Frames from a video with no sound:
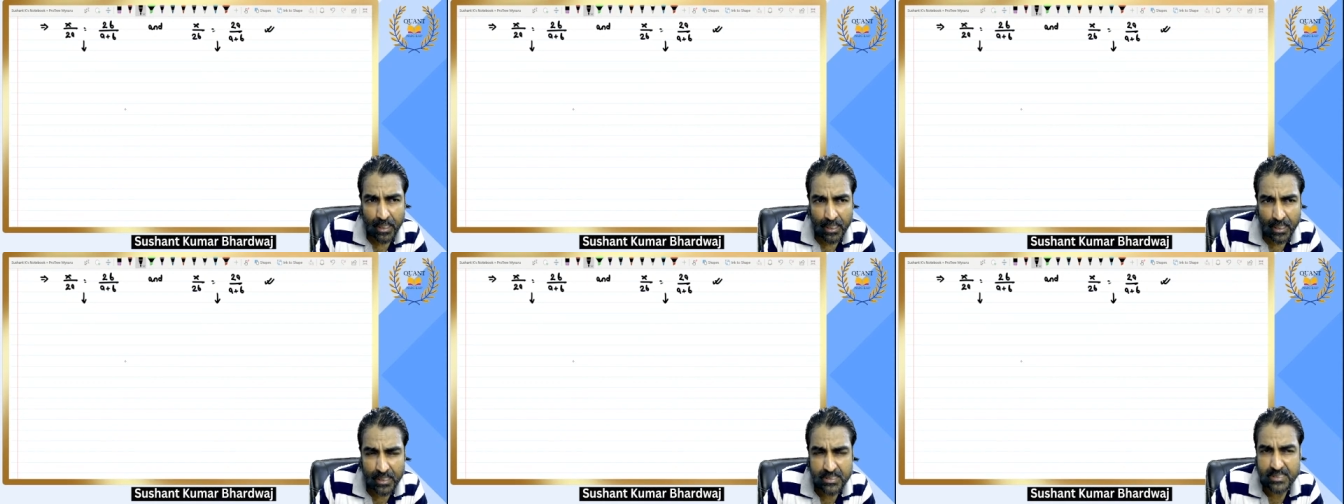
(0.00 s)

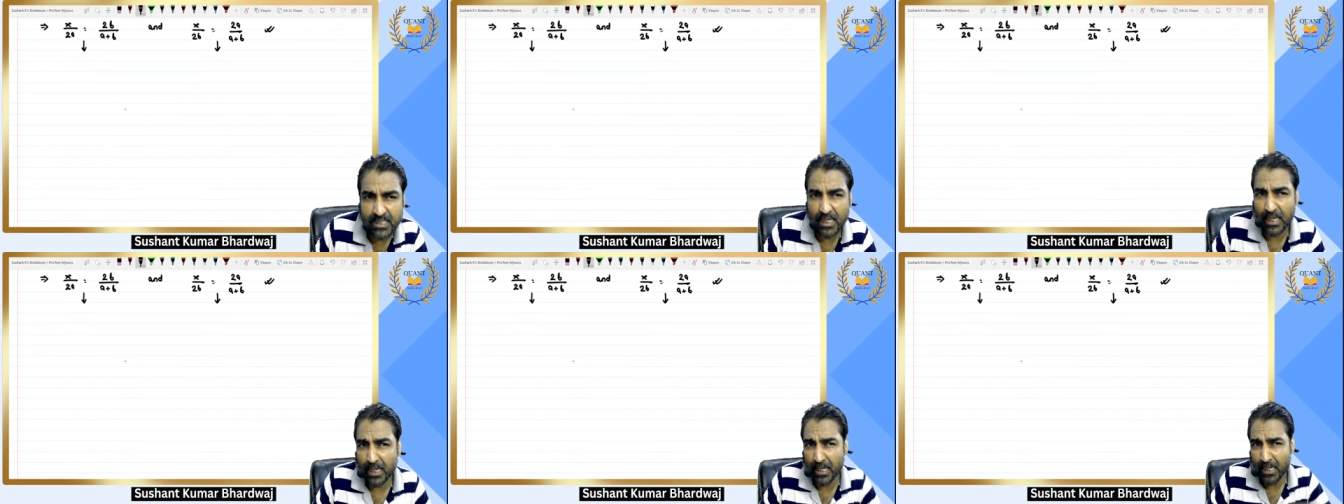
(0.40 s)
It's
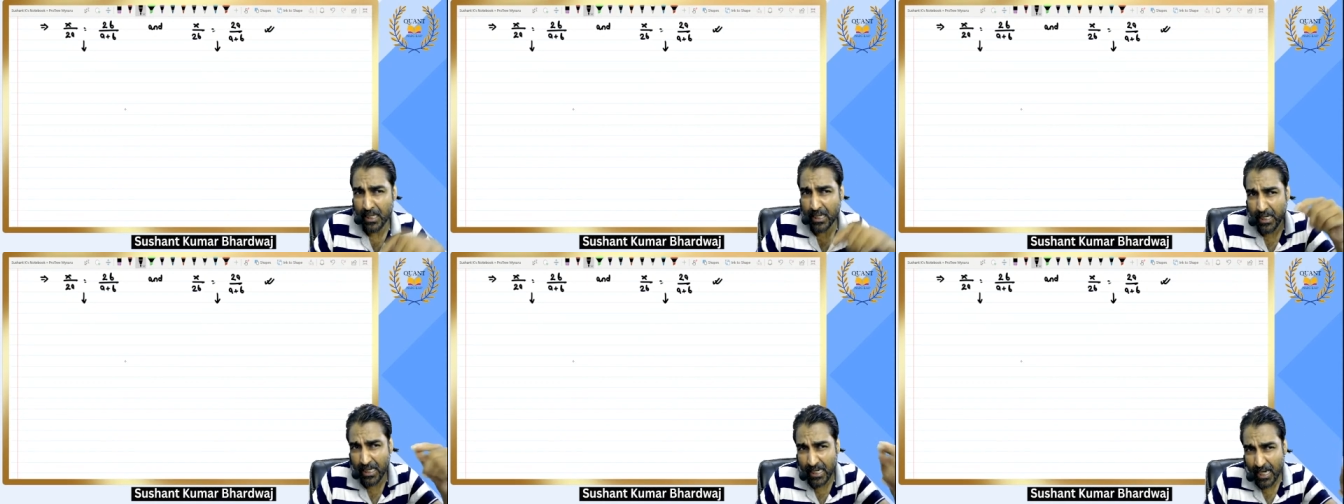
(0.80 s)

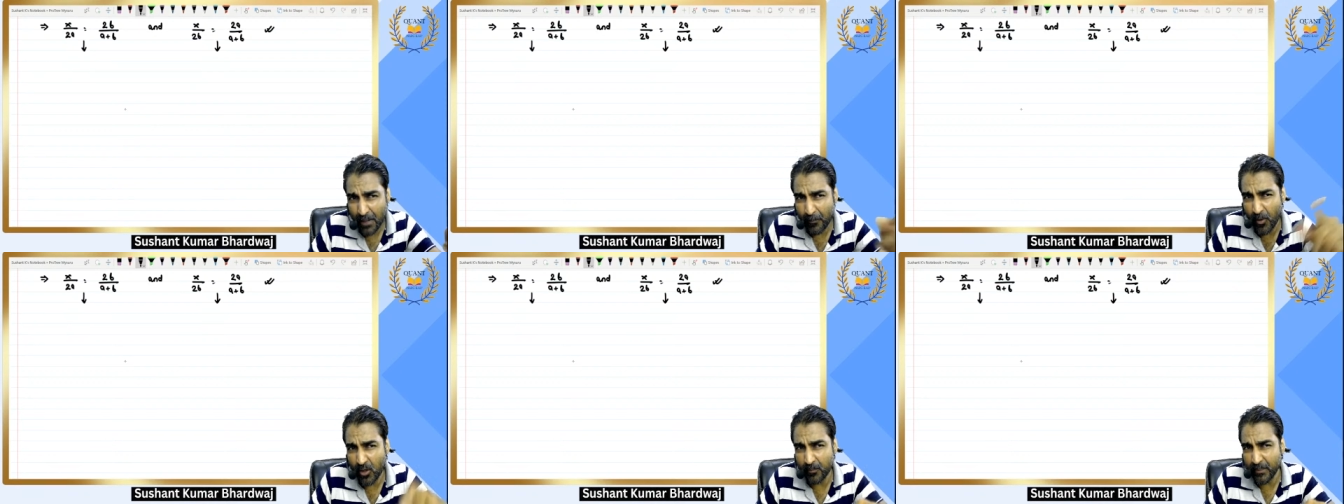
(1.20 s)
a
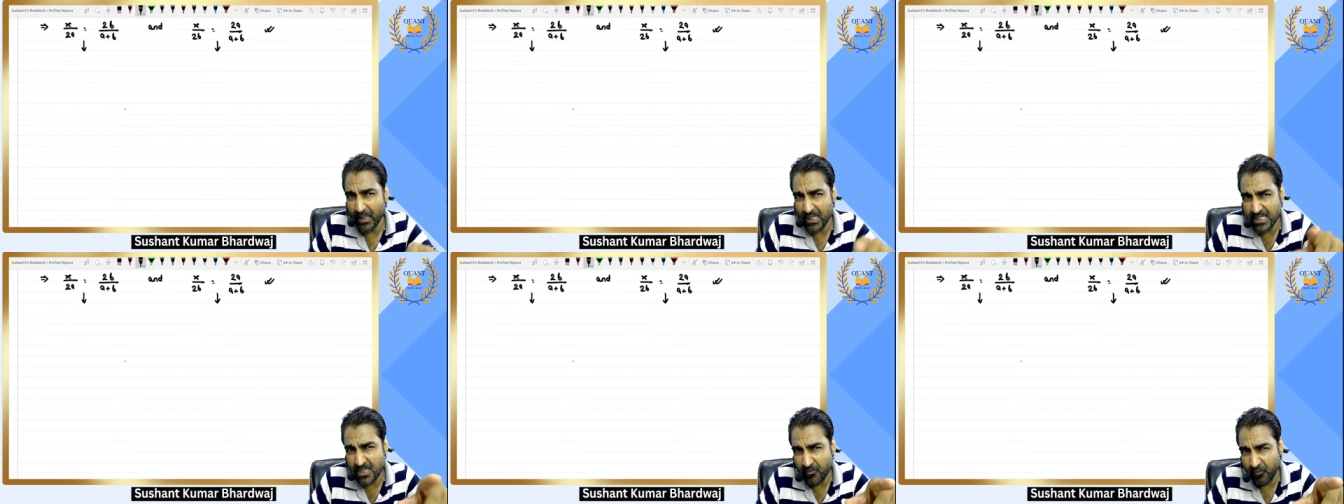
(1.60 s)
upon b.
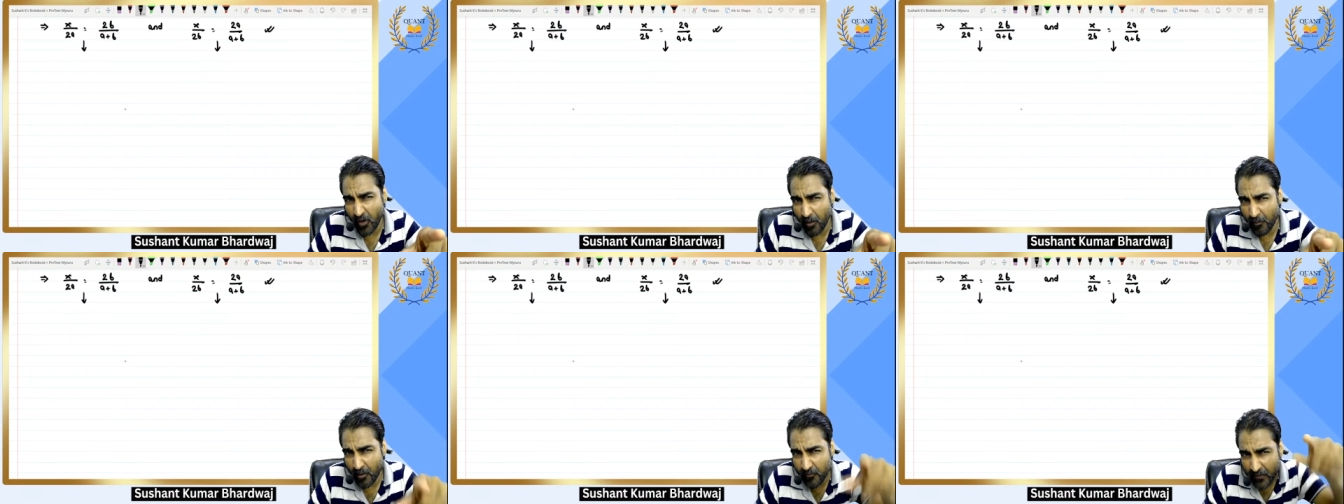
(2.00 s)
It's the
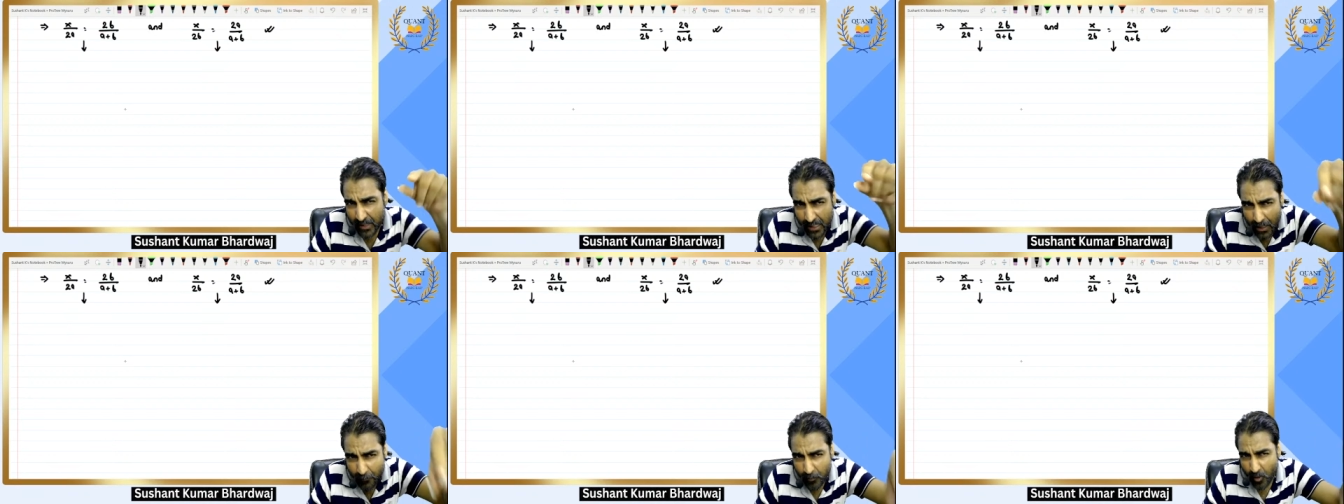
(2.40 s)
form of a
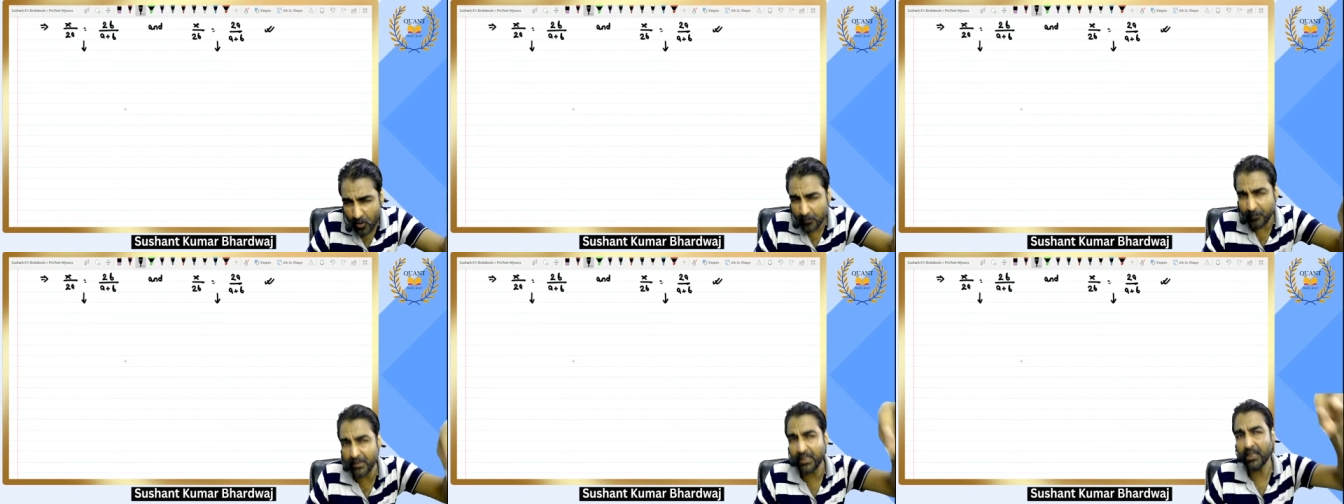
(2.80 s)
upon
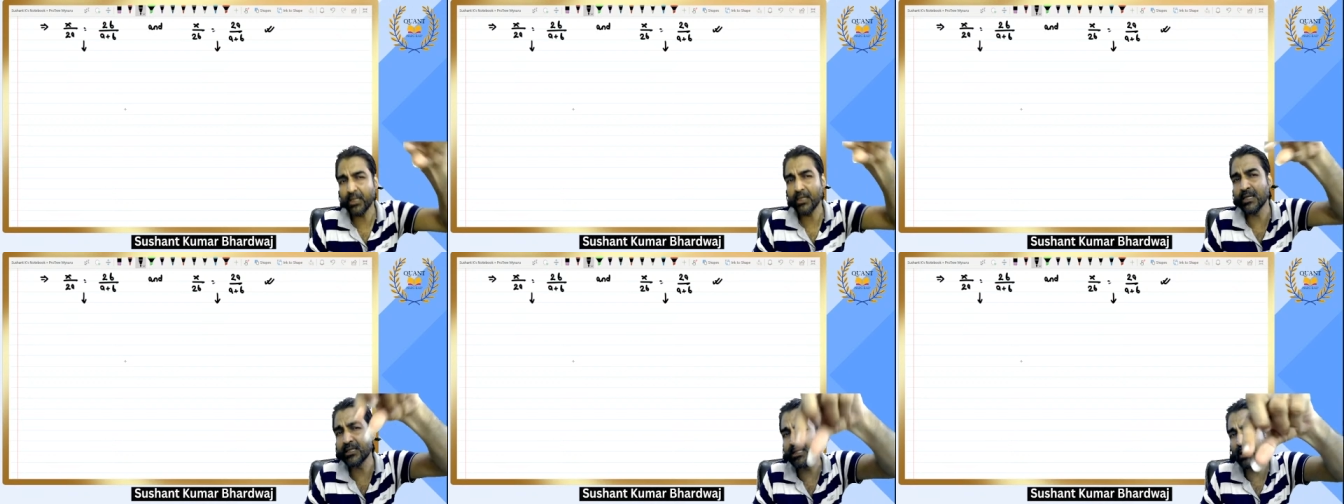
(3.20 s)
b
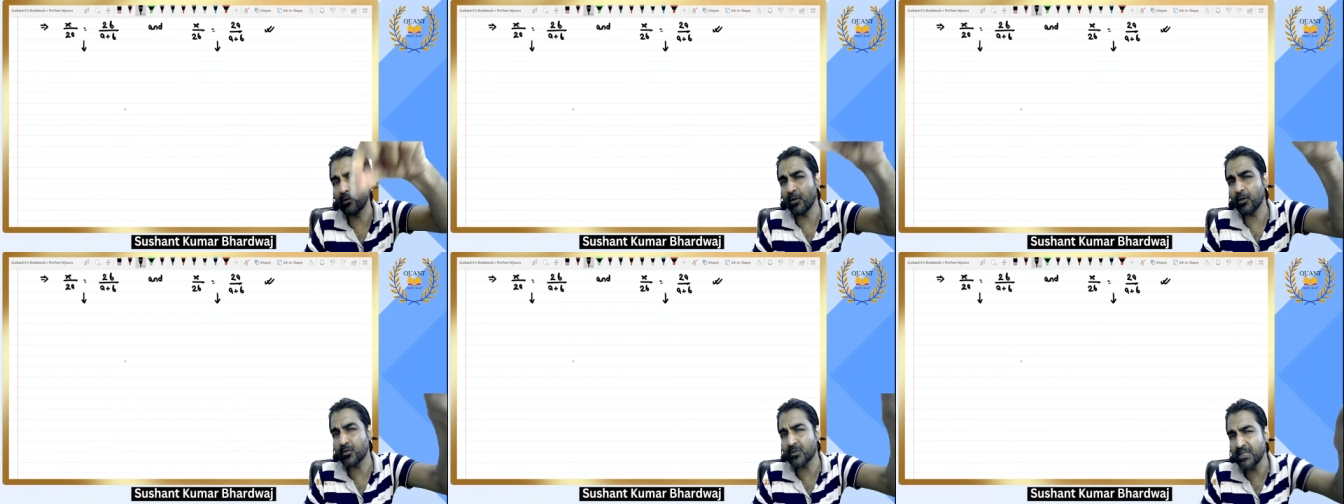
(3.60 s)
is equal
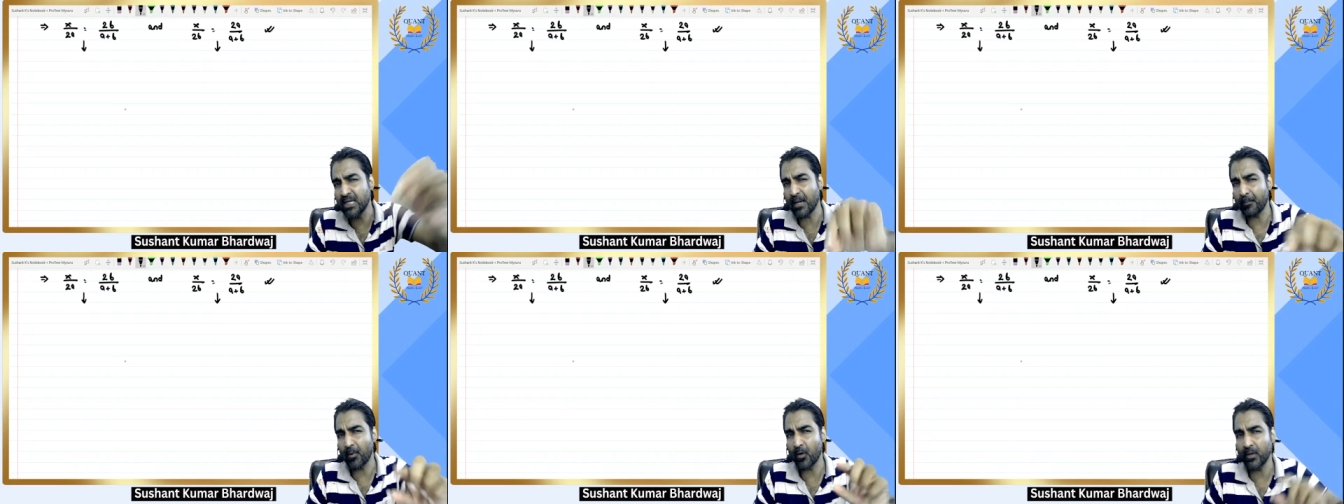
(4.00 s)
to c
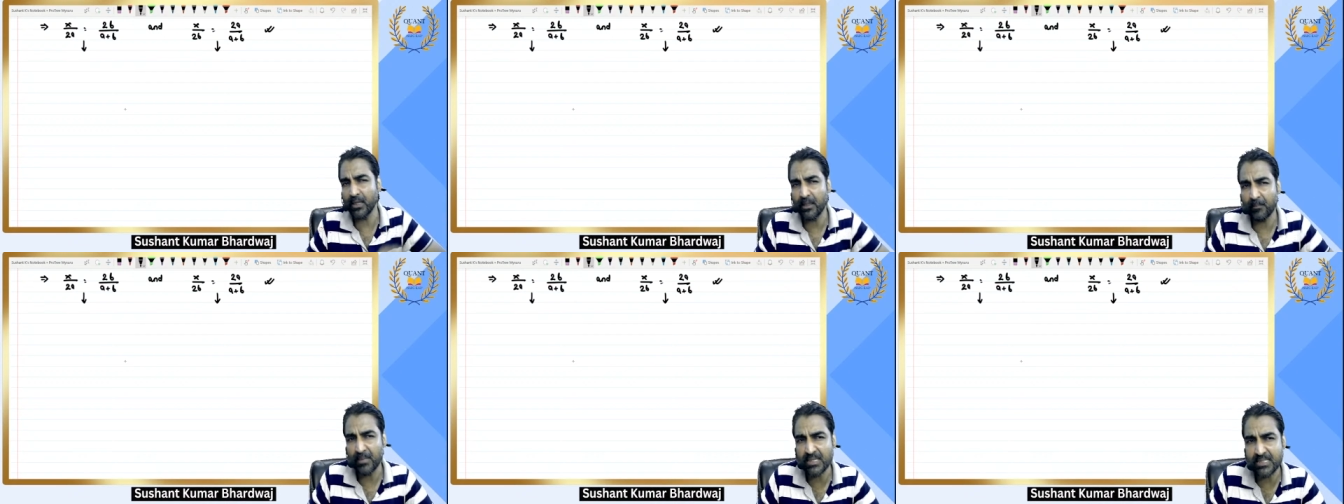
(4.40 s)
upon d,
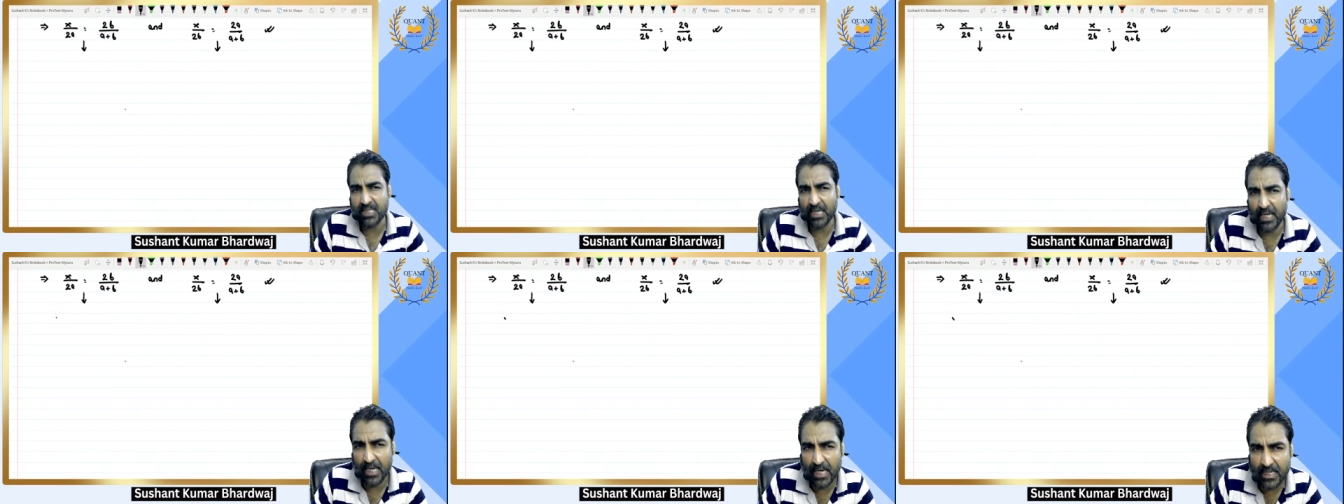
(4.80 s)
means
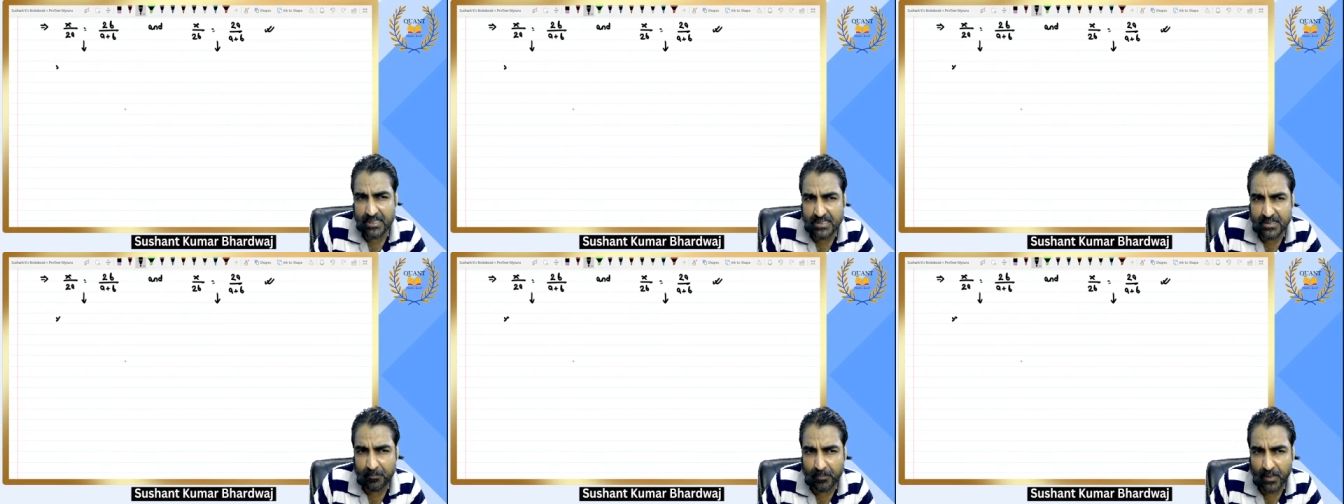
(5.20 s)

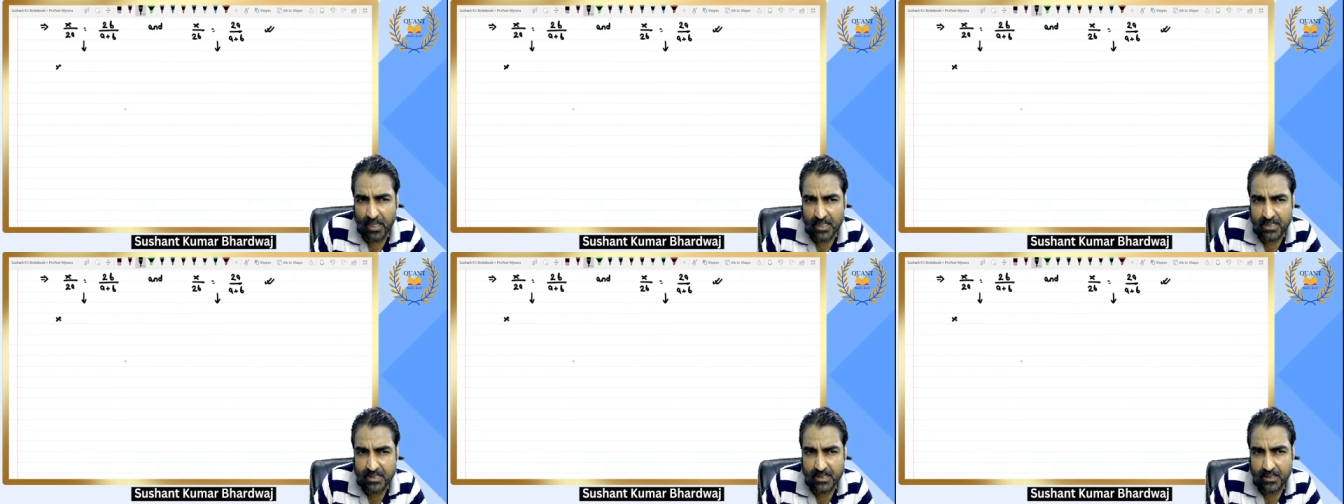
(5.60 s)
x
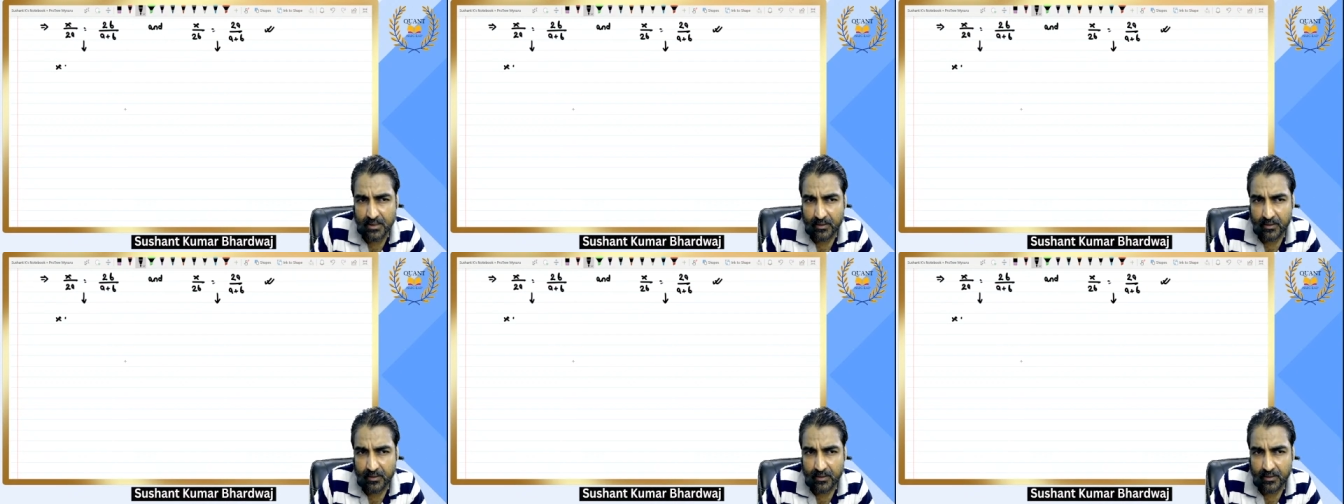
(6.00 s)
plus